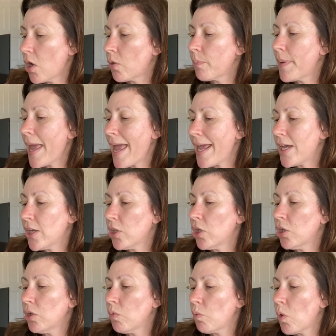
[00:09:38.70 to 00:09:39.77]

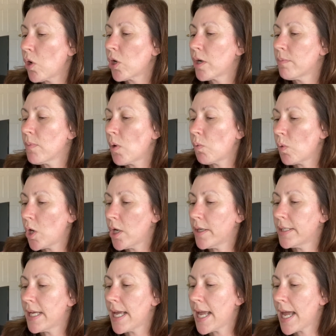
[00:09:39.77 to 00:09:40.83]
pale warm
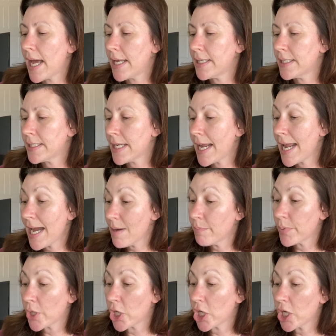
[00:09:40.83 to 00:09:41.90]
wood and
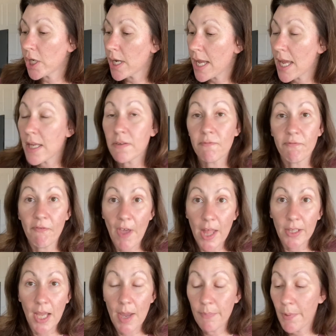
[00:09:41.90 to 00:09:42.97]
amber
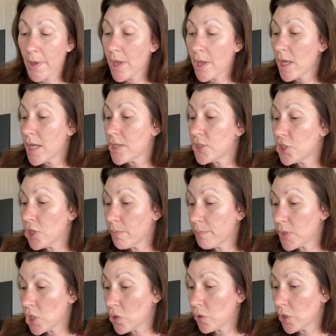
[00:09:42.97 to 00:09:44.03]
envelop
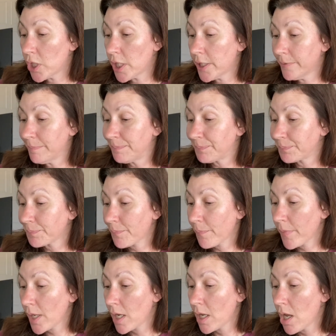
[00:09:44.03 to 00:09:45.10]
demure
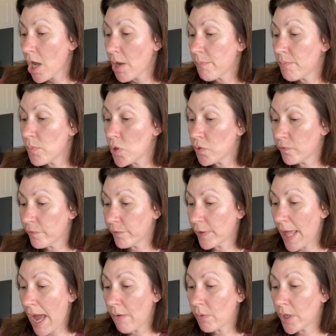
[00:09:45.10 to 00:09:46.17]

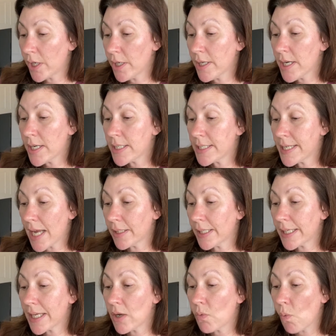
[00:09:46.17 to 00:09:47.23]
moonflower,
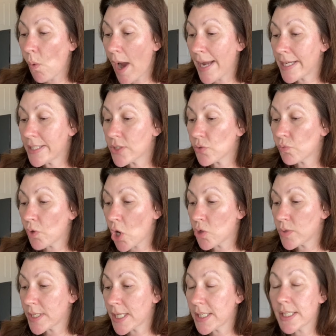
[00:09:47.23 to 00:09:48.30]
delicate white
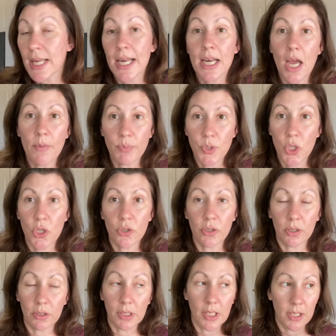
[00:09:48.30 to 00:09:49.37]
roses and upturned
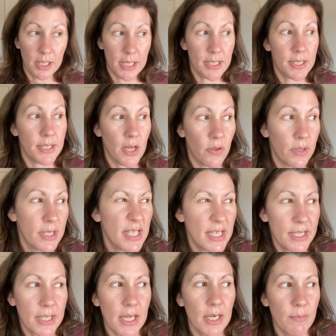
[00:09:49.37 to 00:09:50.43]
lilies. So this
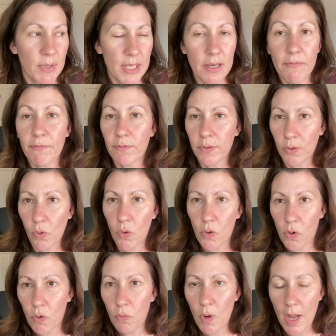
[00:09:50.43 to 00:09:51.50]
is gonna be a
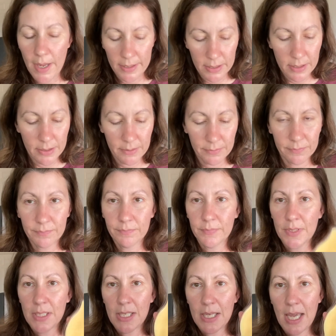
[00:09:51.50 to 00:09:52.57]
floral one,
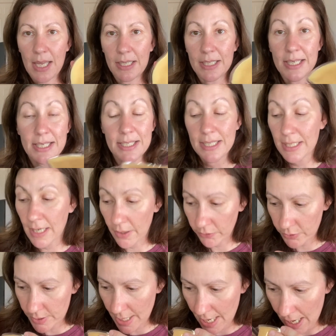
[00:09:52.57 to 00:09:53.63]
and it is another
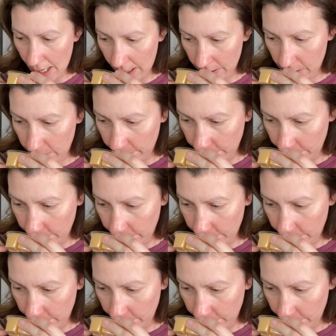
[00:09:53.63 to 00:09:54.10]
tan.